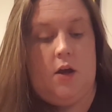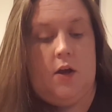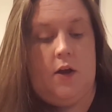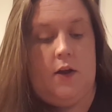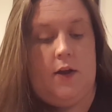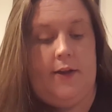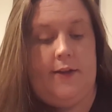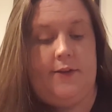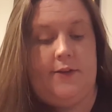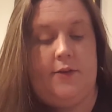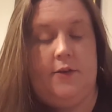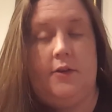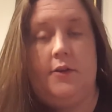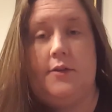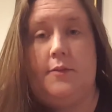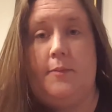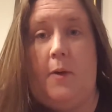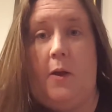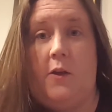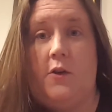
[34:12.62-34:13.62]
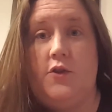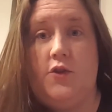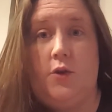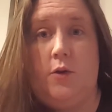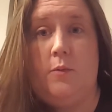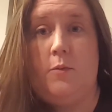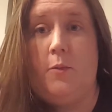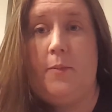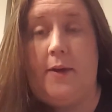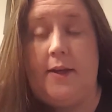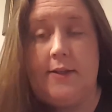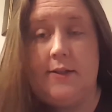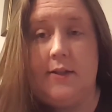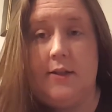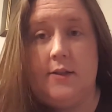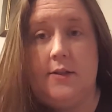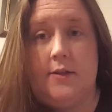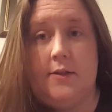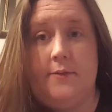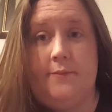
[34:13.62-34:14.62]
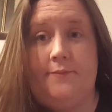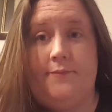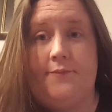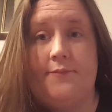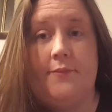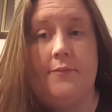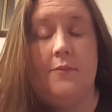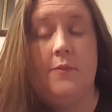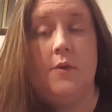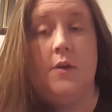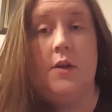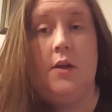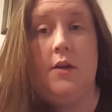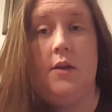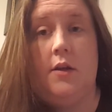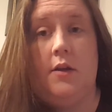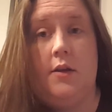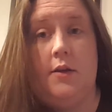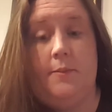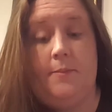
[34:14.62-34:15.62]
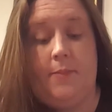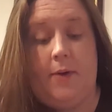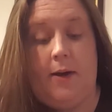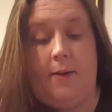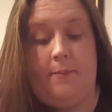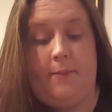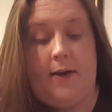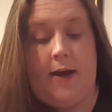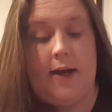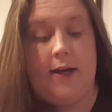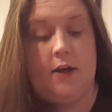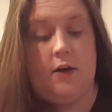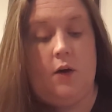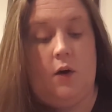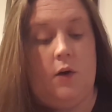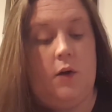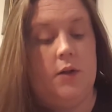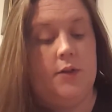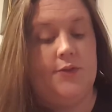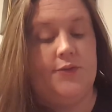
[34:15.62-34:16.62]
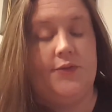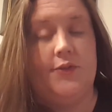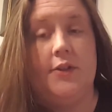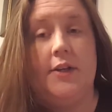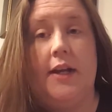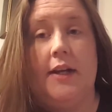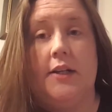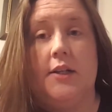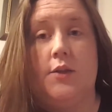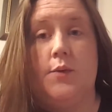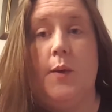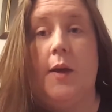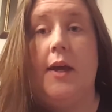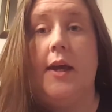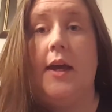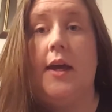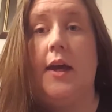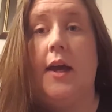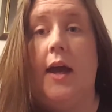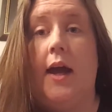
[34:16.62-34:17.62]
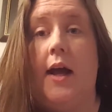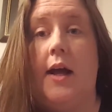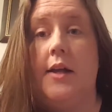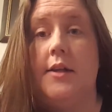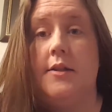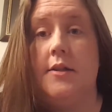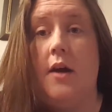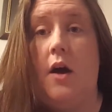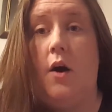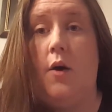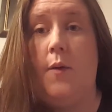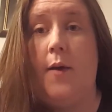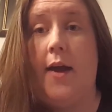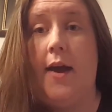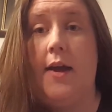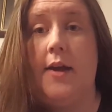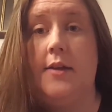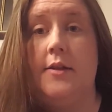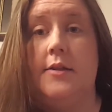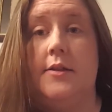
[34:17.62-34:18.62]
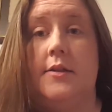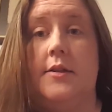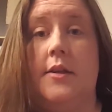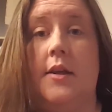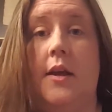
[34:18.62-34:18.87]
into smaller doable pieces. But my goals for next week, as always,